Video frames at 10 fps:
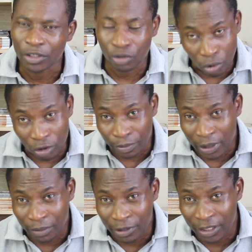You want to
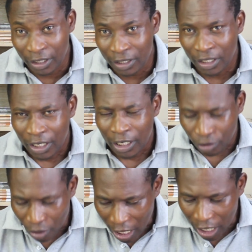build a business,
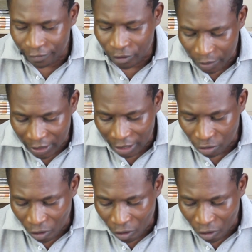you have to be that